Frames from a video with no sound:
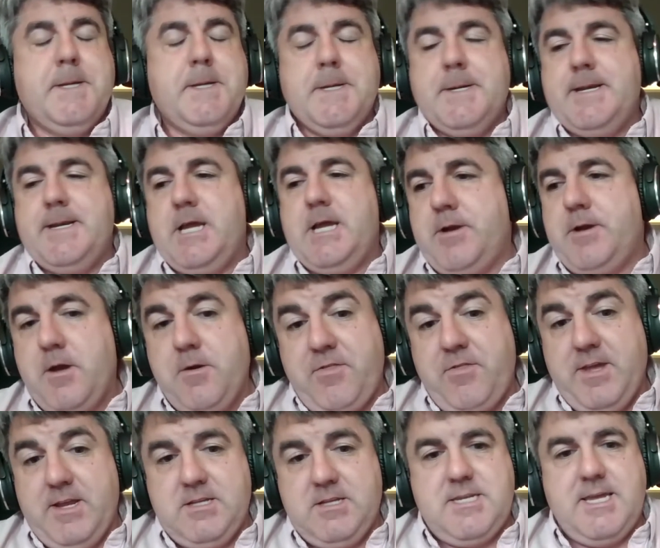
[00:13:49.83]
Now, I don't
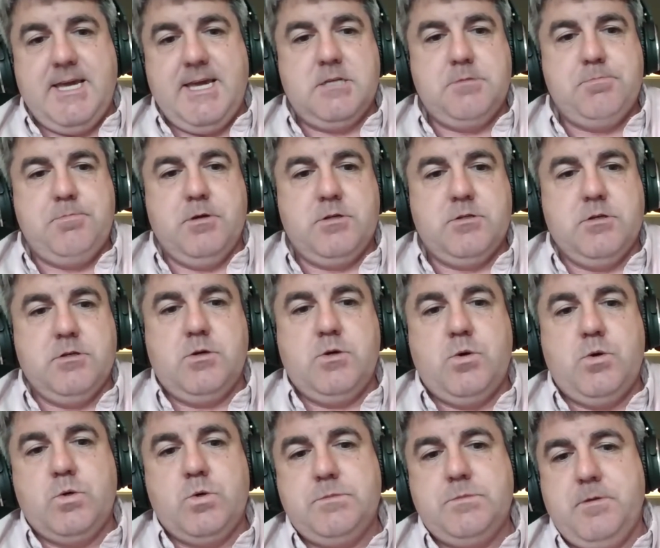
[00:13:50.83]
think textbooks and
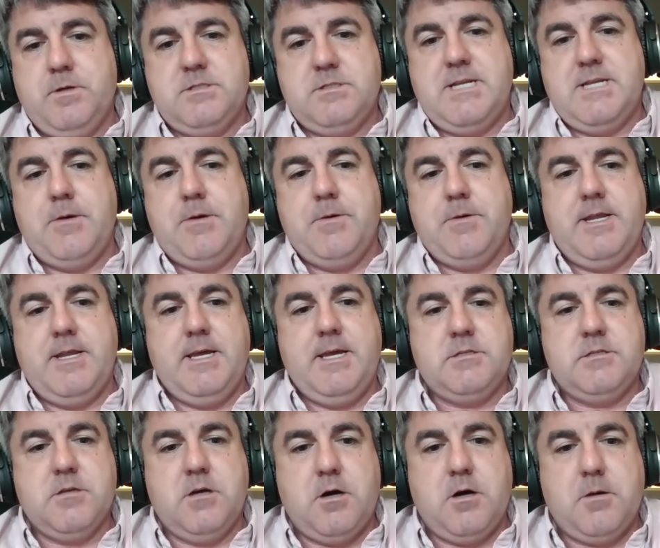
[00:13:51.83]
course books
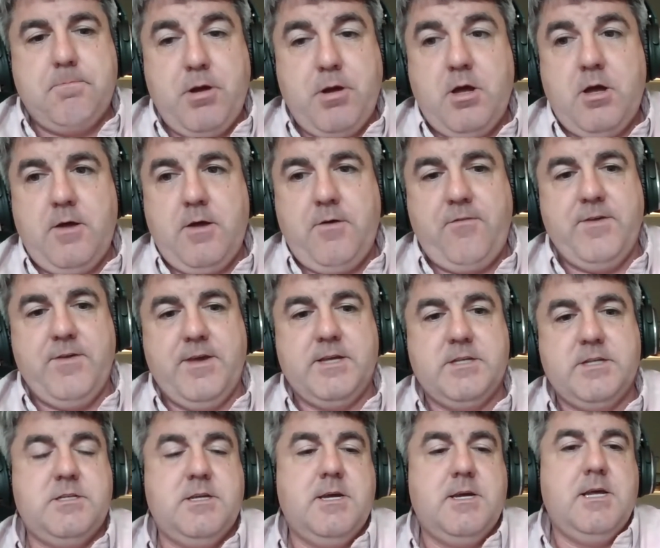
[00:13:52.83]
nowadays are
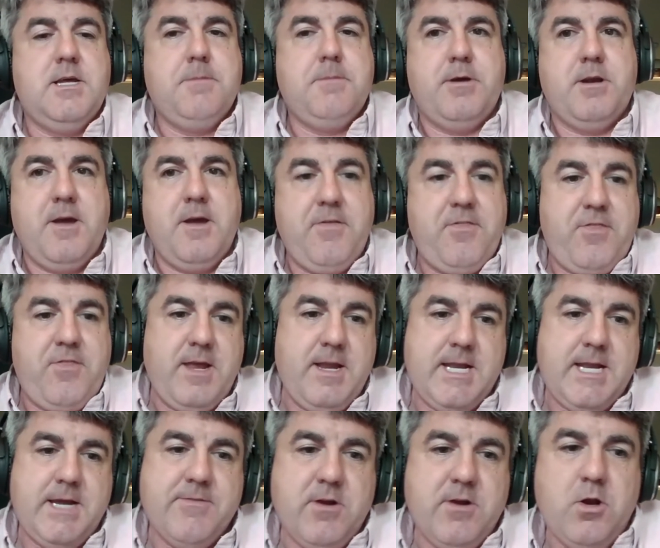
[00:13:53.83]
perfect, but I think
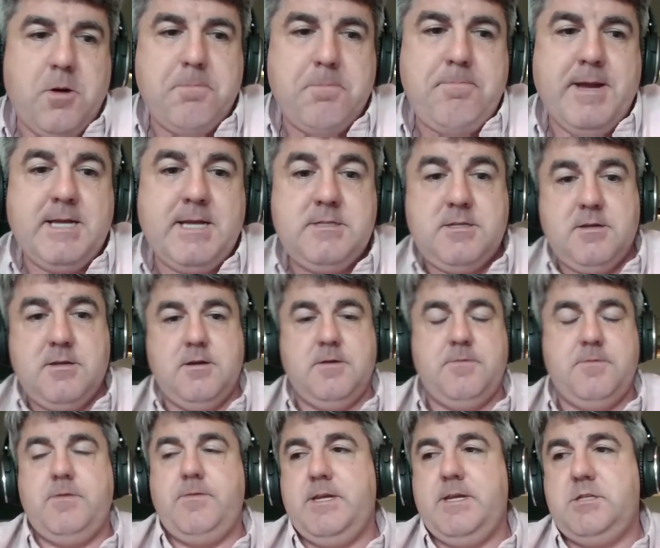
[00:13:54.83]
they're a lot better
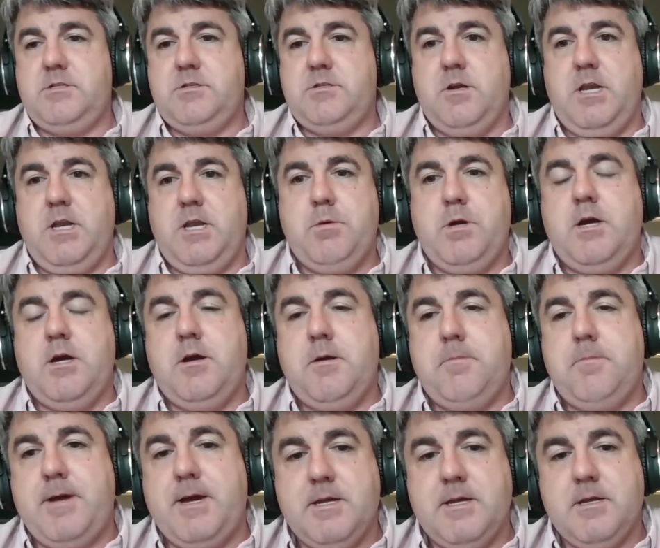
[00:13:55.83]
than they certainly were
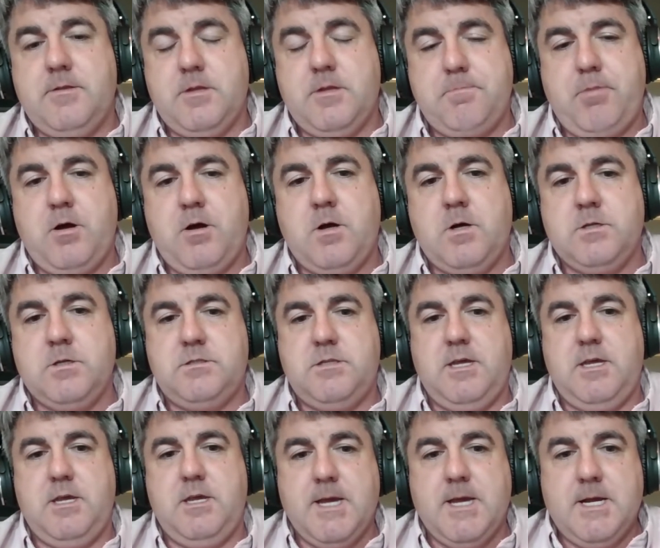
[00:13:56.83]
back in the past.
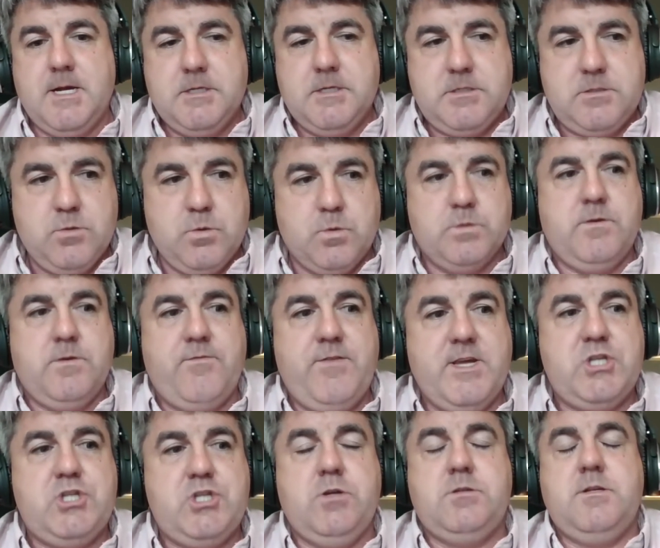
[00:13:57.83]
The sorts of
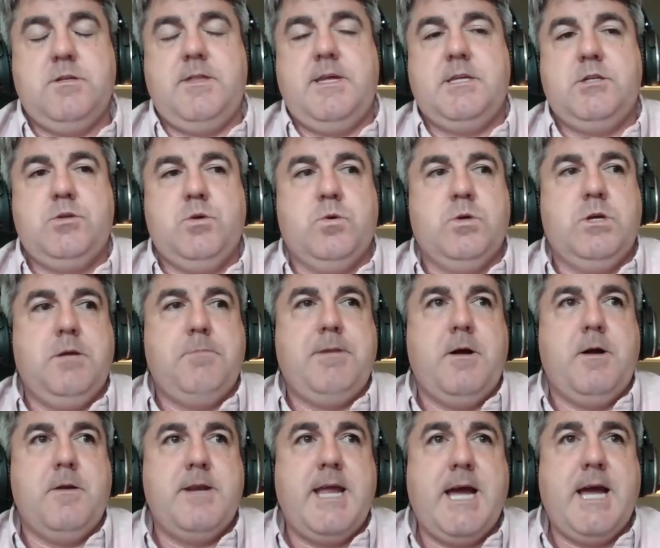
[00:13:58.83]
issues that they're talking
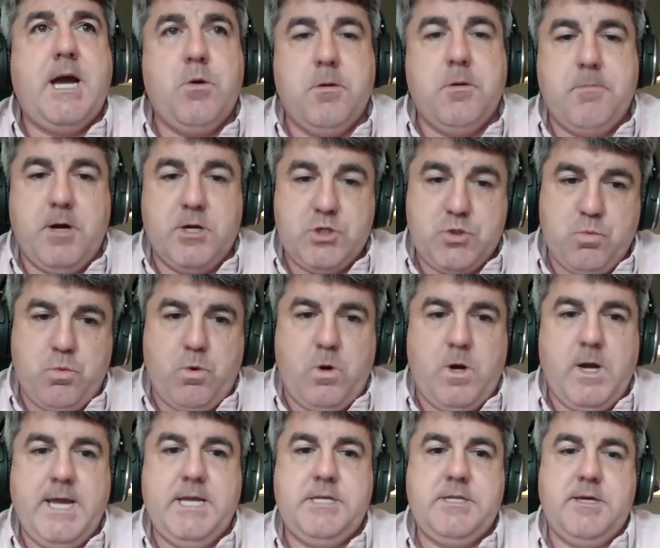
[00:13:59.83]
about now are much
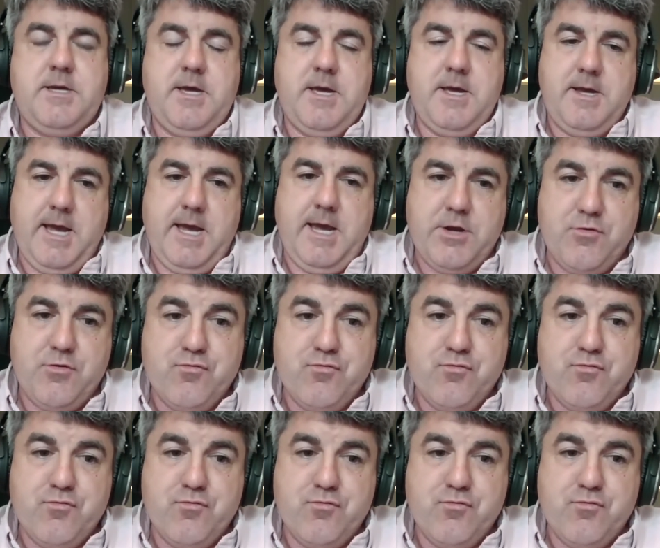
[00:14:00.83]
wider and